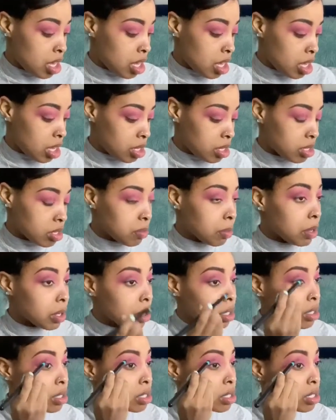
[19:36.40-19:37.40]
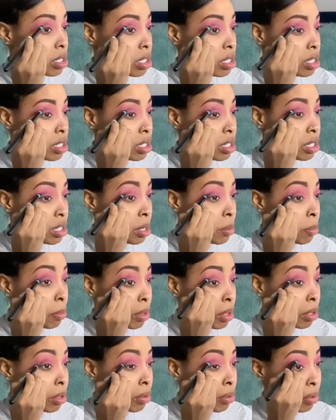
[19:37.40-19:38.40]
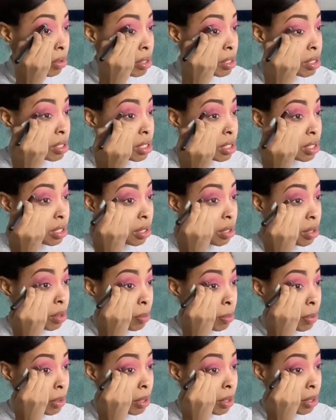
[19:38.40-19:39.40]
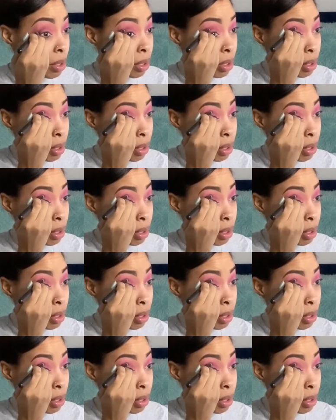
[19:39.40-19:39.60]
I just want to just deepen the crease just a little bit.